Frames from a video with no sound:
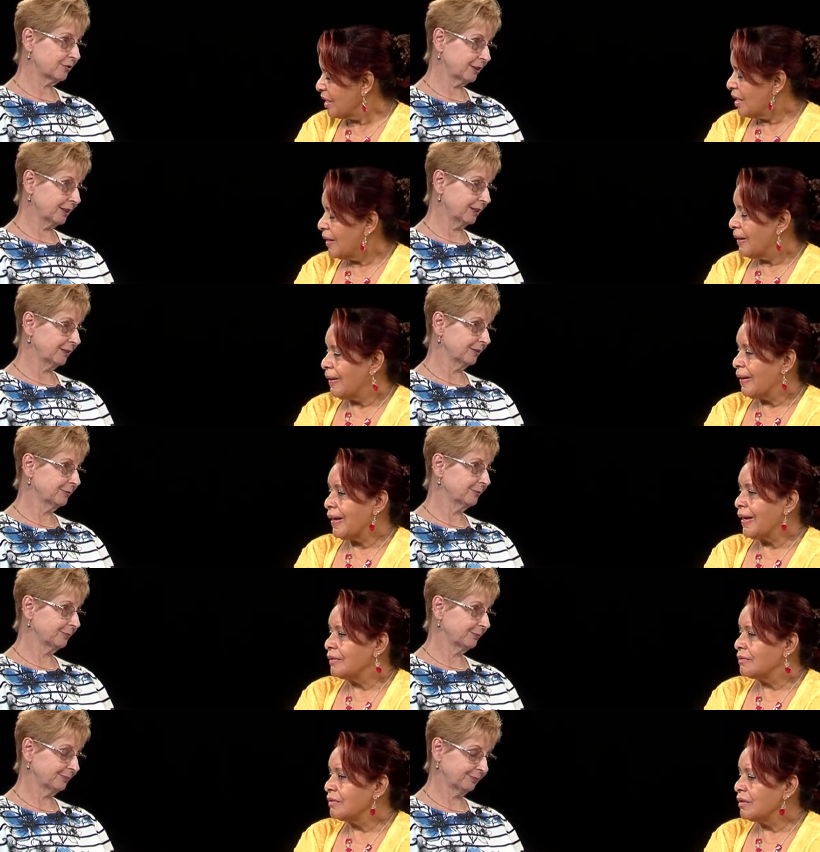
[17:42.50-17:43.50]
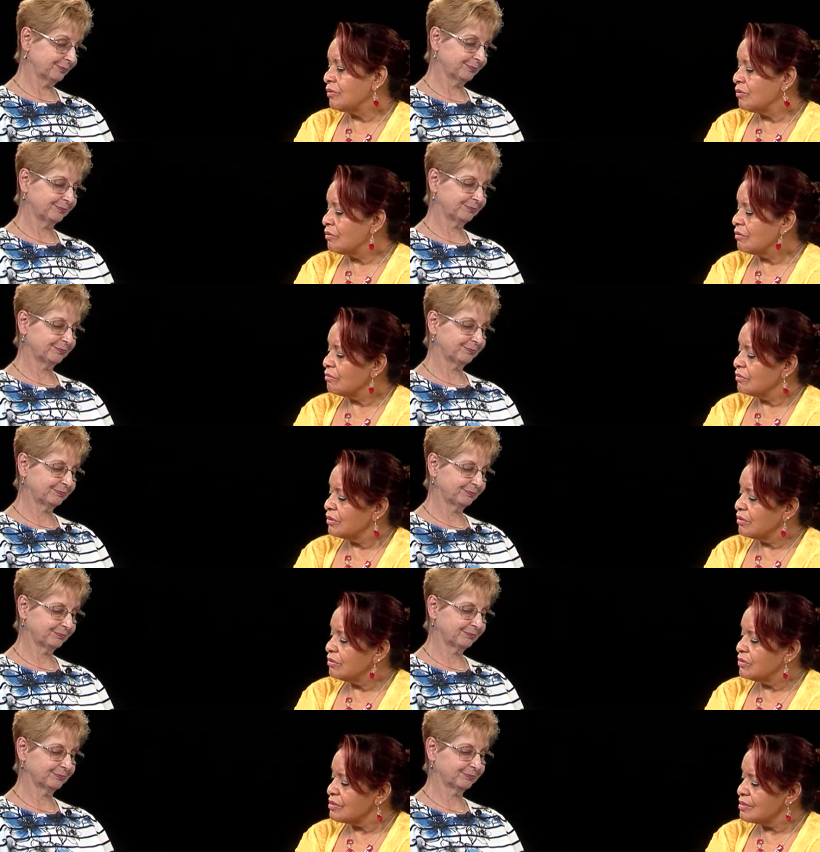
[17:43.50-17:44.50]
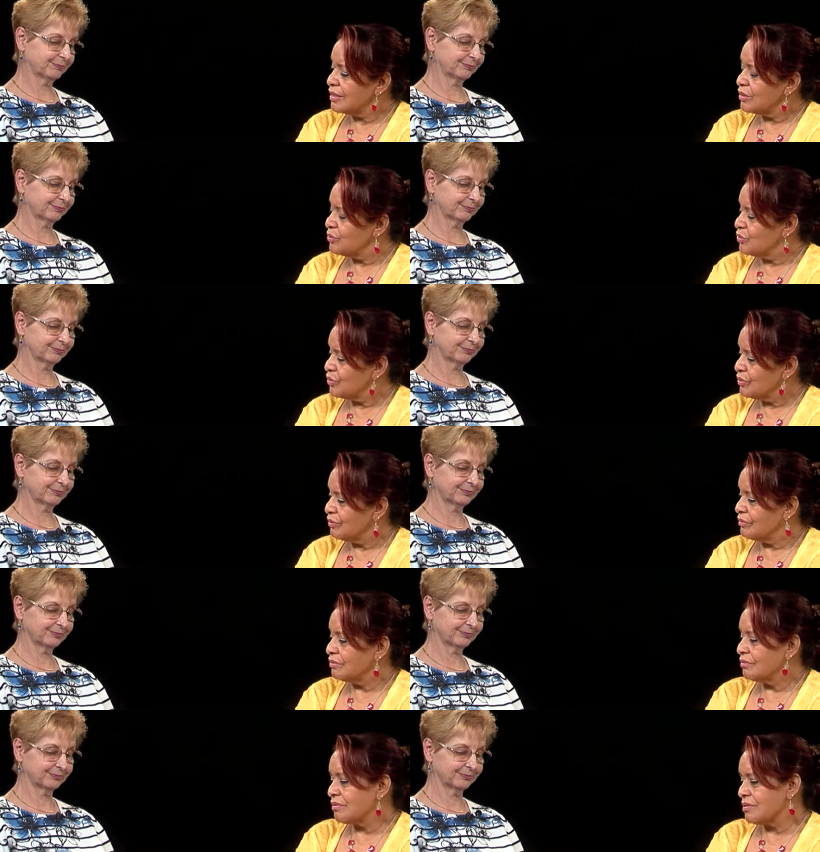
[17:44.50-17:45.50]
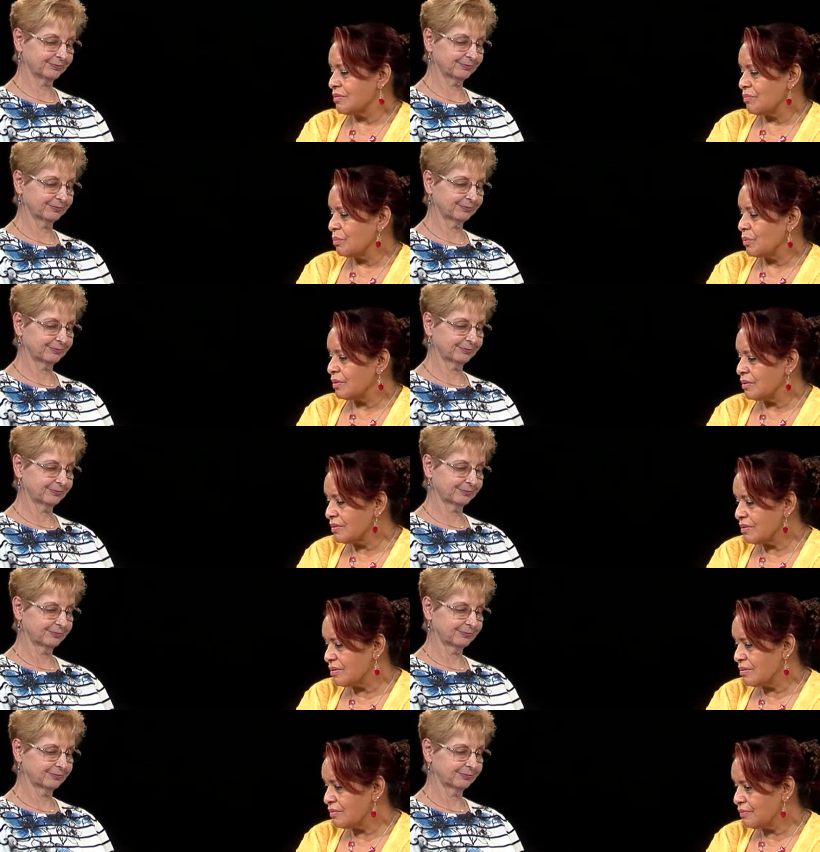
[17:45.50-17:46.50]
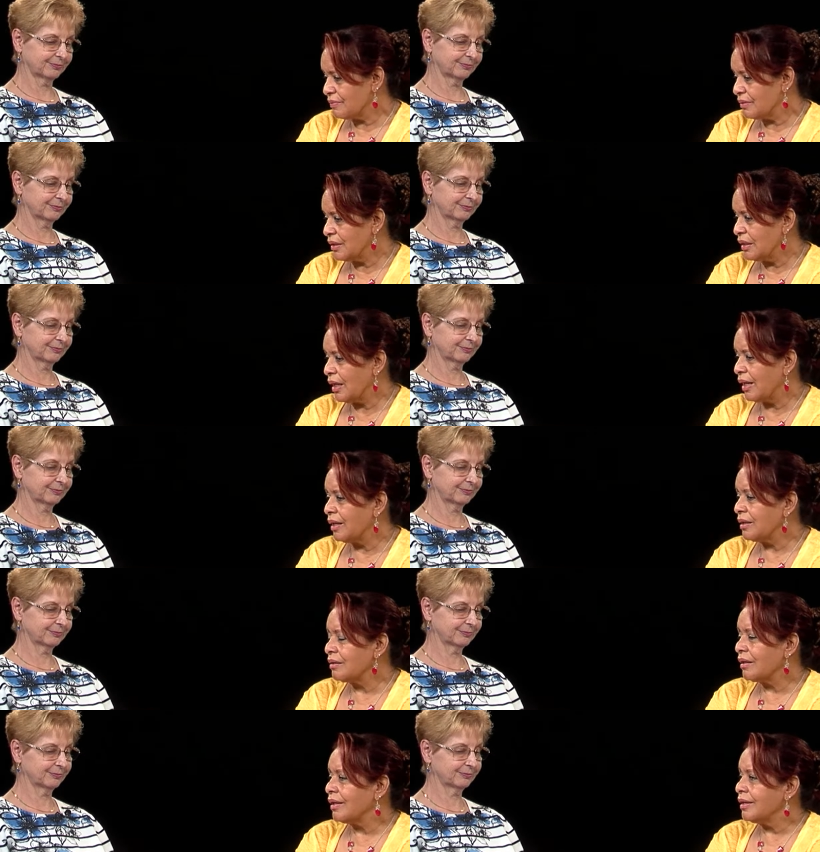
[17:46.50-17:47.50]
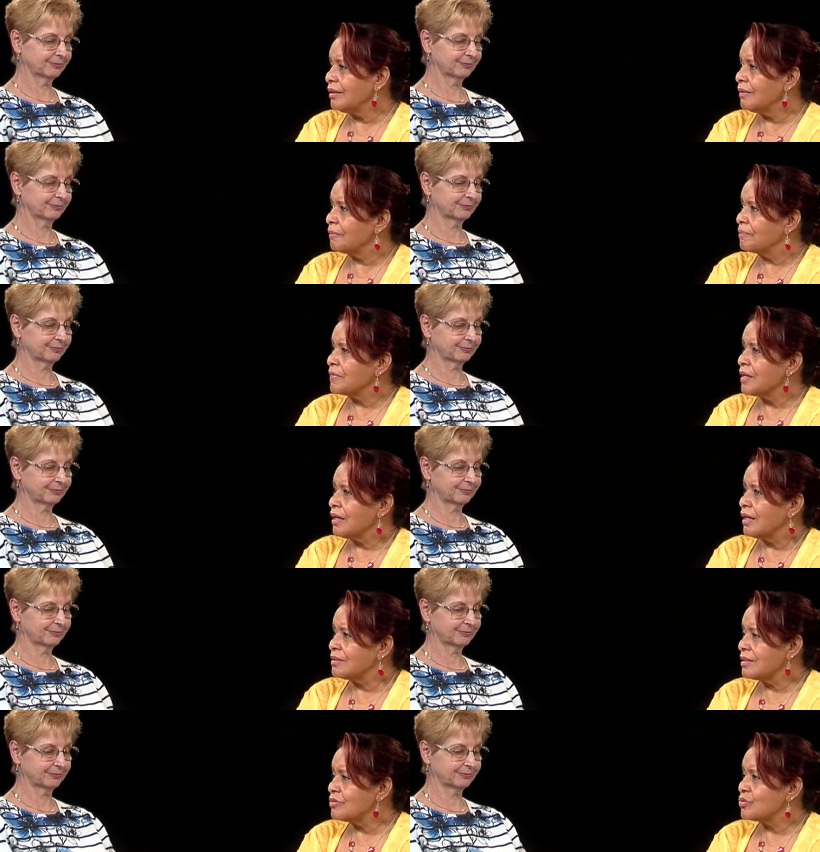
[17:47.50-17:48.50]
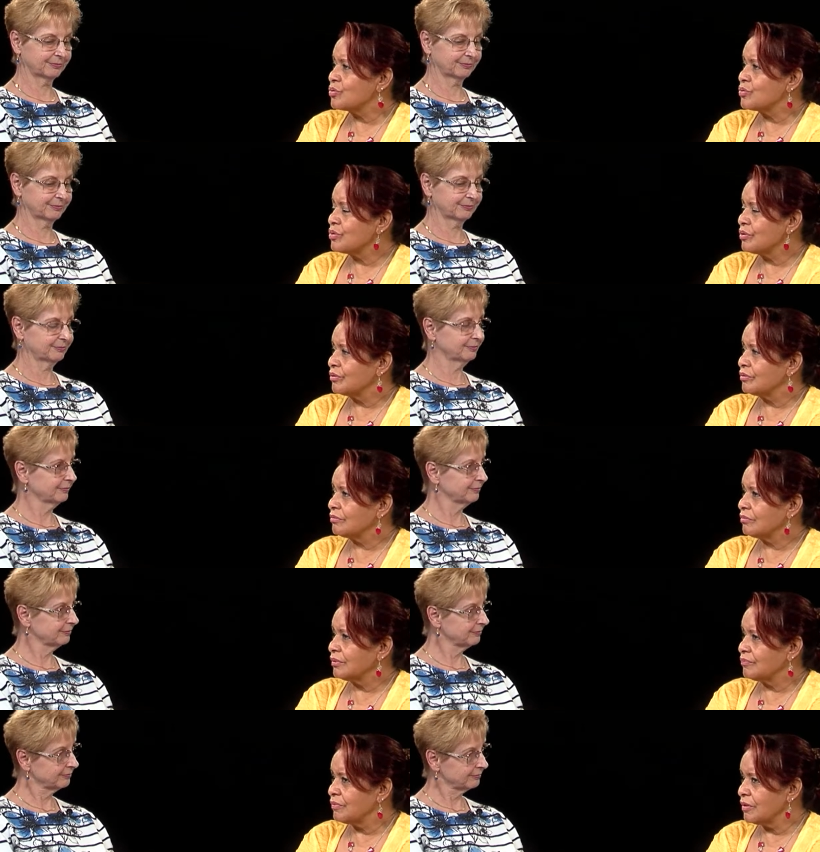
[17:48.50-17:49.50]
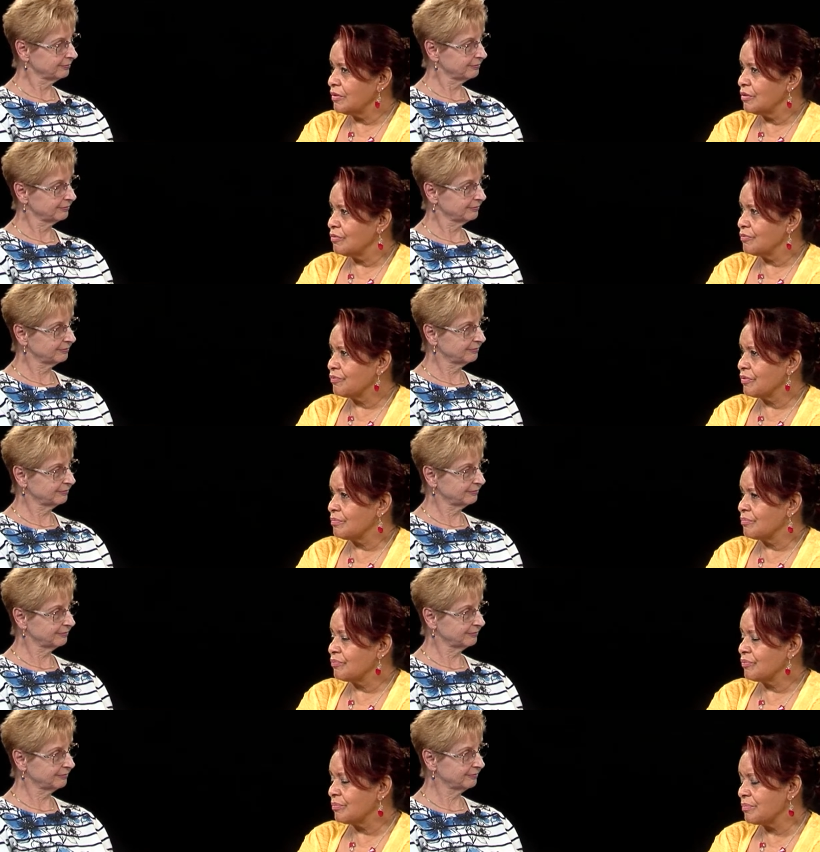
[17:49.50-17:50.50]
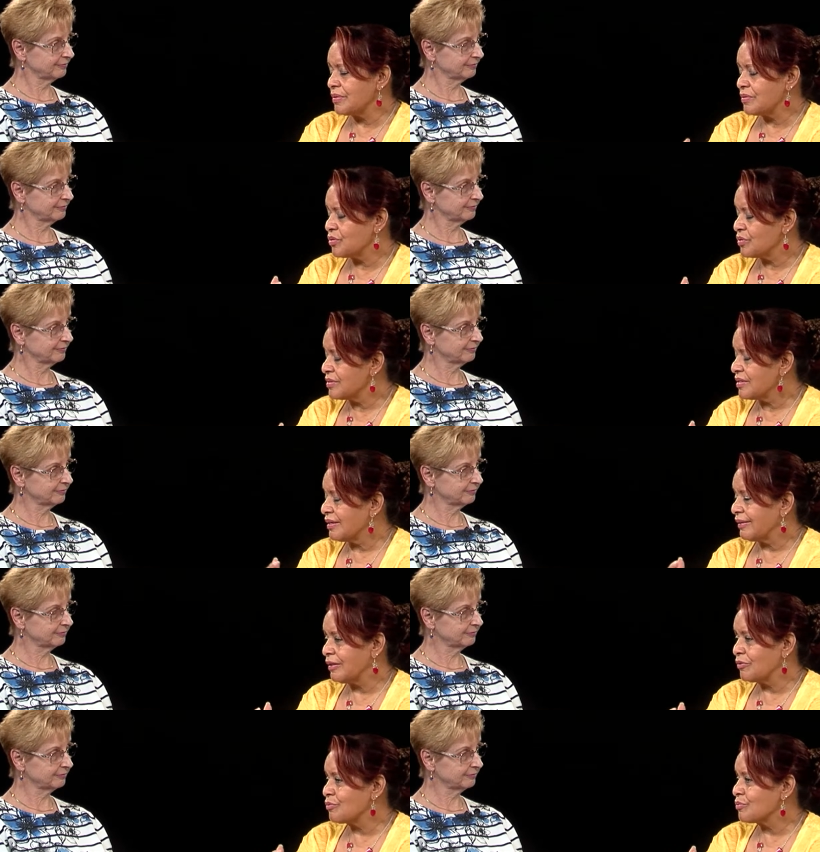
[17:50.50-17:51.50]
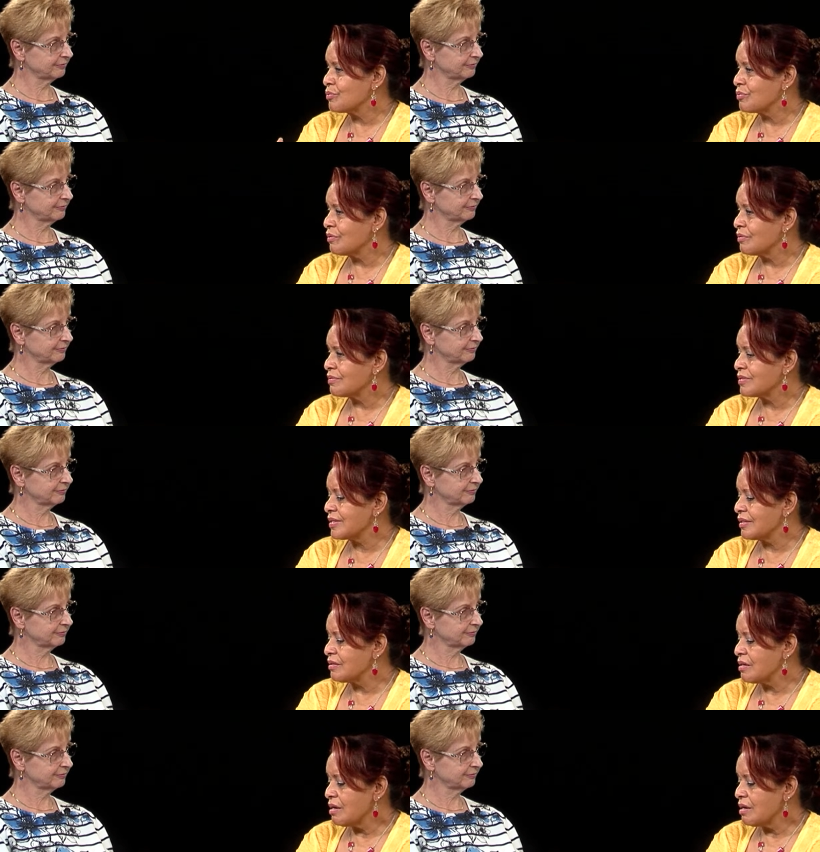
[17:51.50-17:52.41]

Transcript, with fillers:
Speaker 1: right. And and you know, just like you journal, because everyone does it differently. I I um I tend to journal, you know, from, from messages that I get through songs. And